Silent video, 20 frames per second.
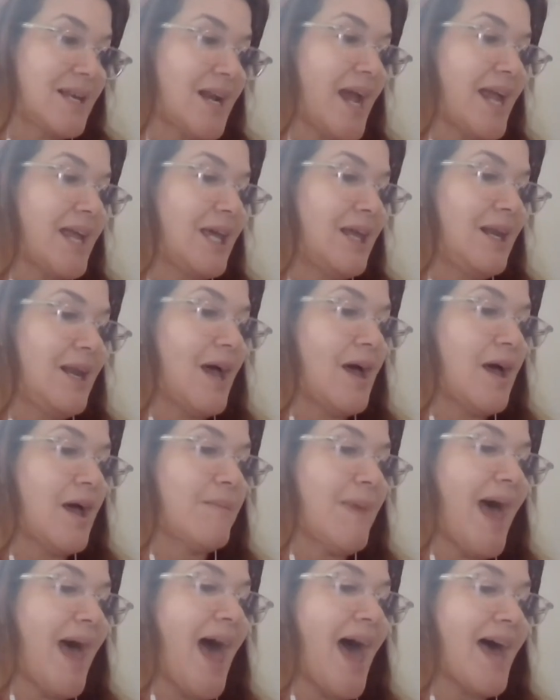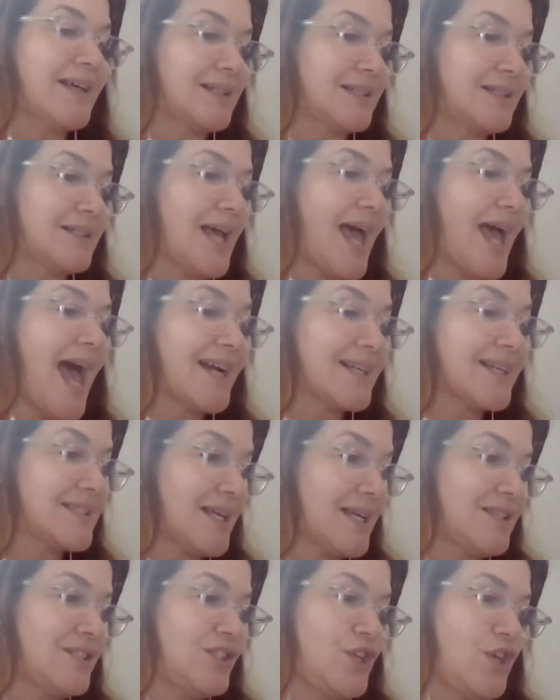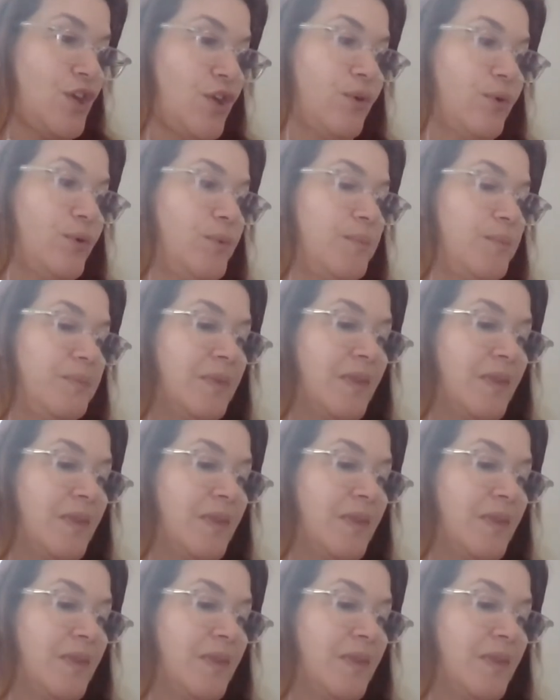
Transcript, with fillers: and I can um, access you.